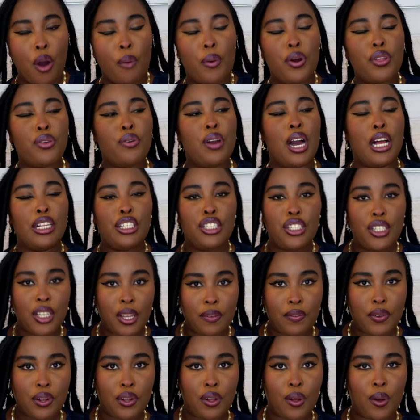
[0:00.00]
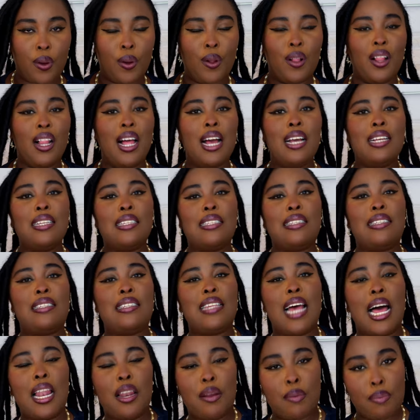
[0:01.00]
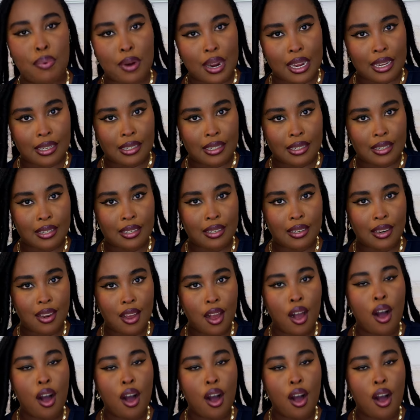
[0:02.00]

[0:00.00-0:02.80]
When you achieve a goal, celebrate.